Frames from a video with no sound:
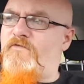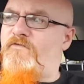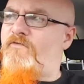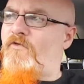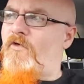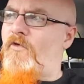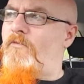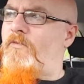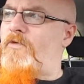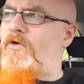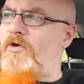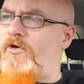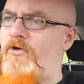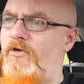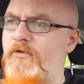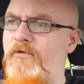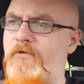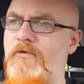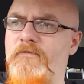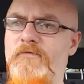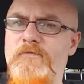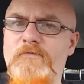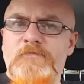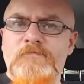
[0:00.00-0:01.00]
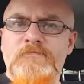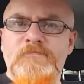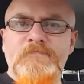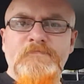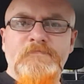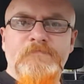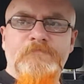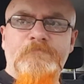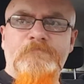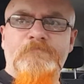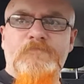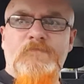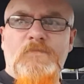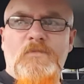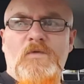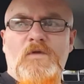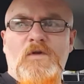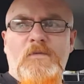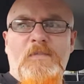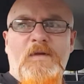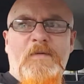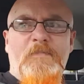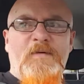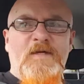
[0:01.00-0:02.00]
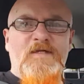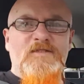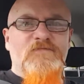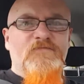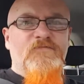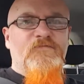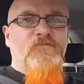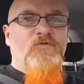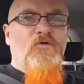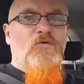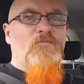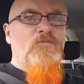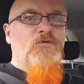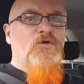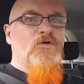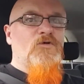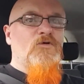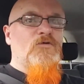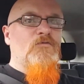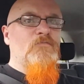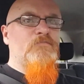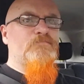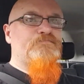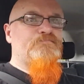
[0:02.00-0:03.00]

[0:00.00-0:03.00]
foam core, a big piece of foam core.